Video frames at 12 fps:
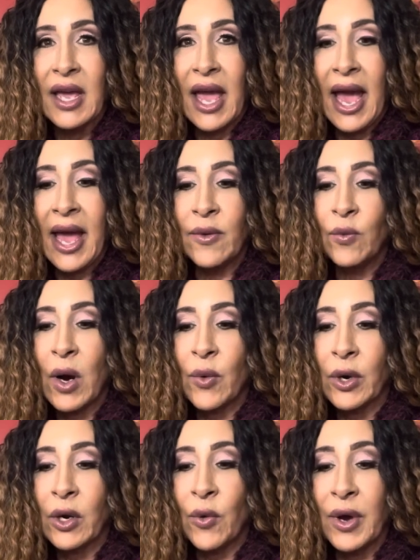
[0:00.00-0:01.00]
and what we're
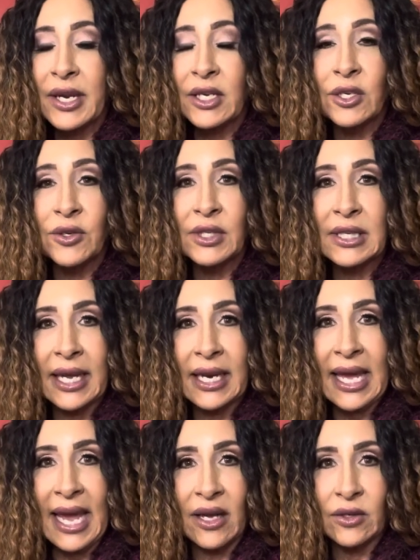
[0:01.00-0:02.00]
going to set a
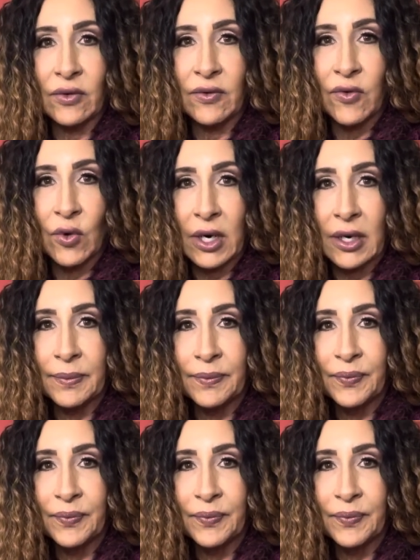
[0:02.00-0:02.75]
candle for.